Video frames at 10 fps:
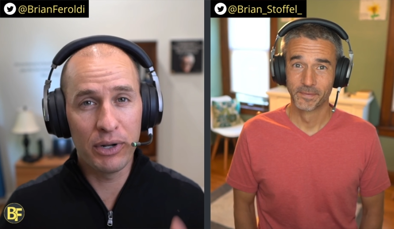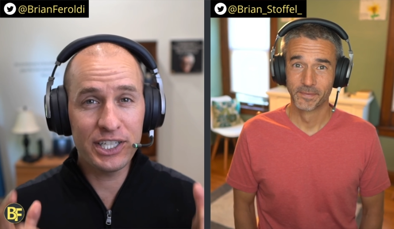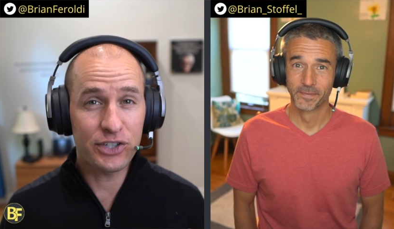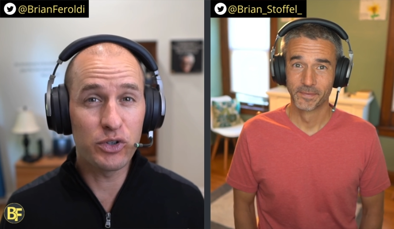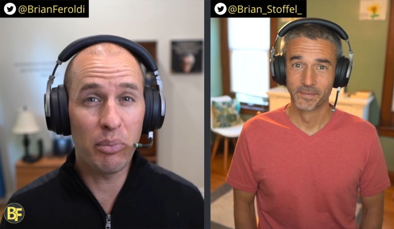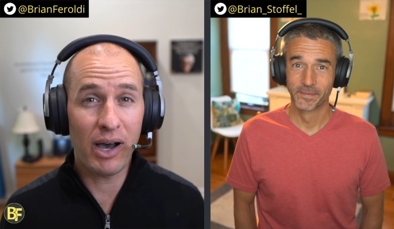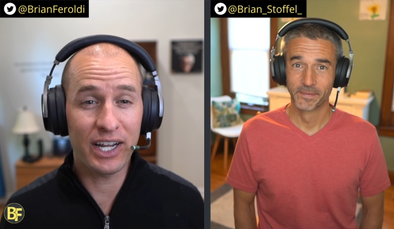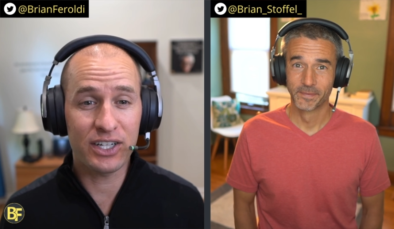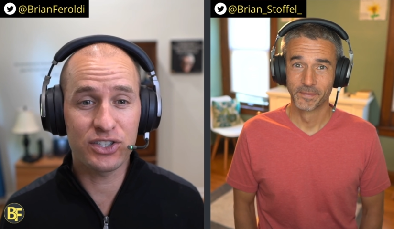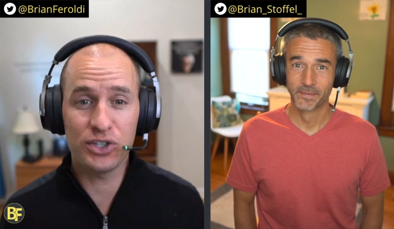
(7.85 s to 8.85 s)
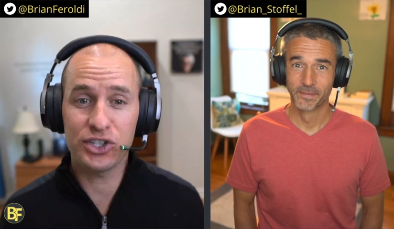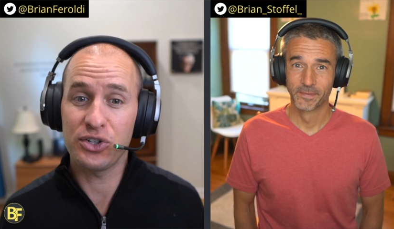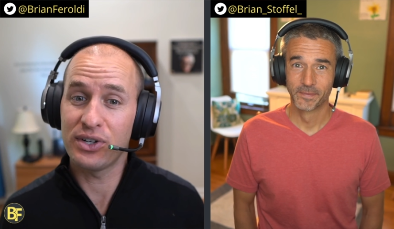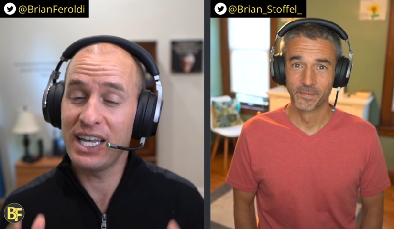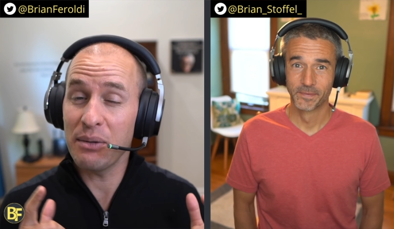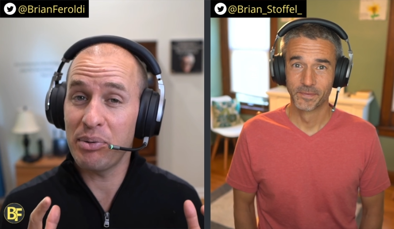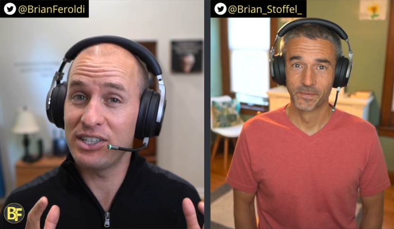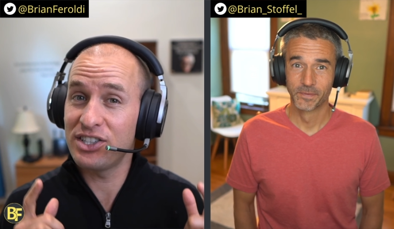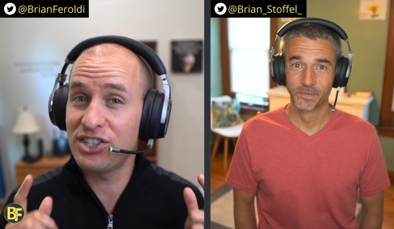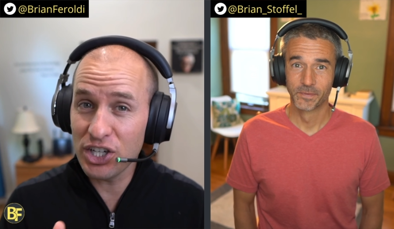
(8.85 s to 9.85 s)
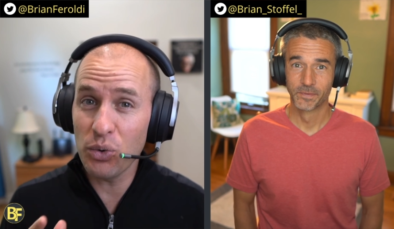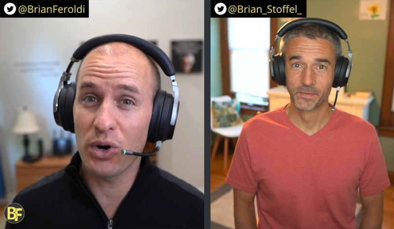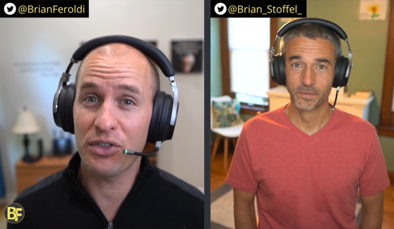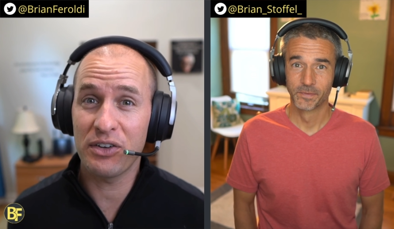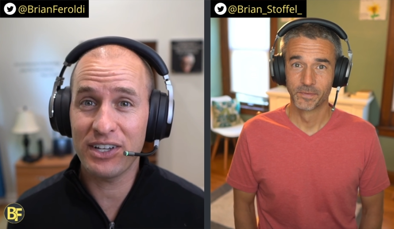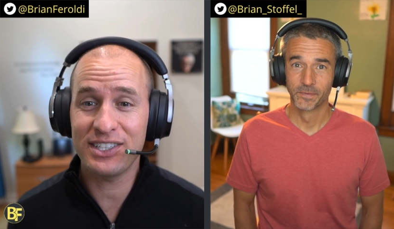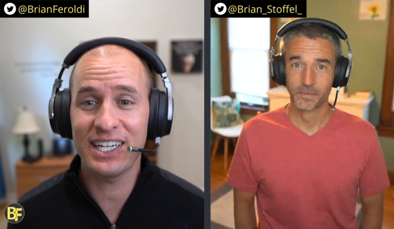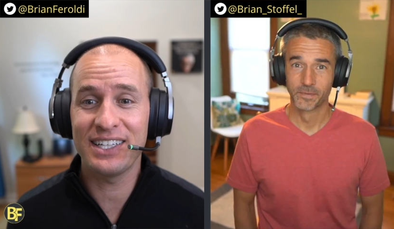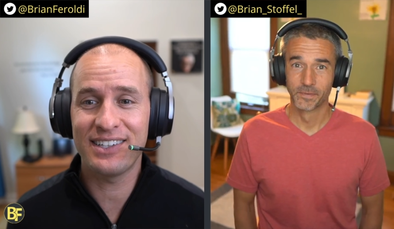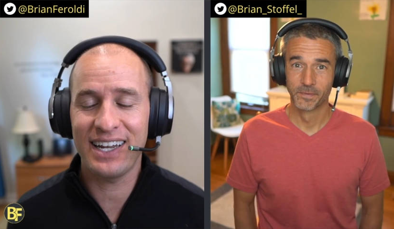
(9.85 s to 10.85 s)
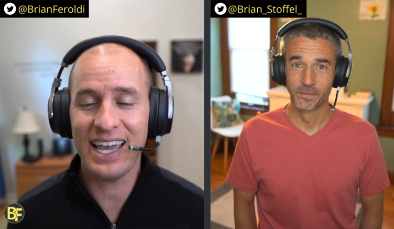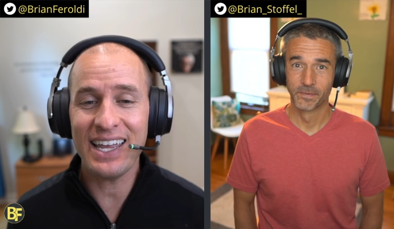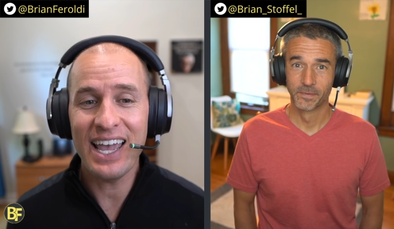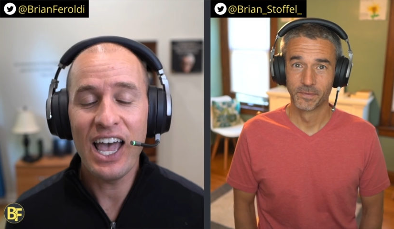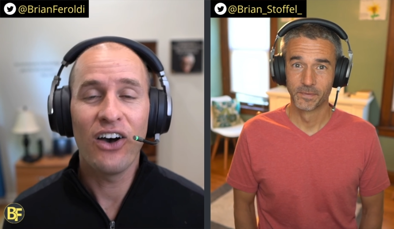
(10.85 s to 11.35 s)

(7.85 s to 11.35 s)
Speaker 1: But is the robotic surgical kingpin still worth investing in today?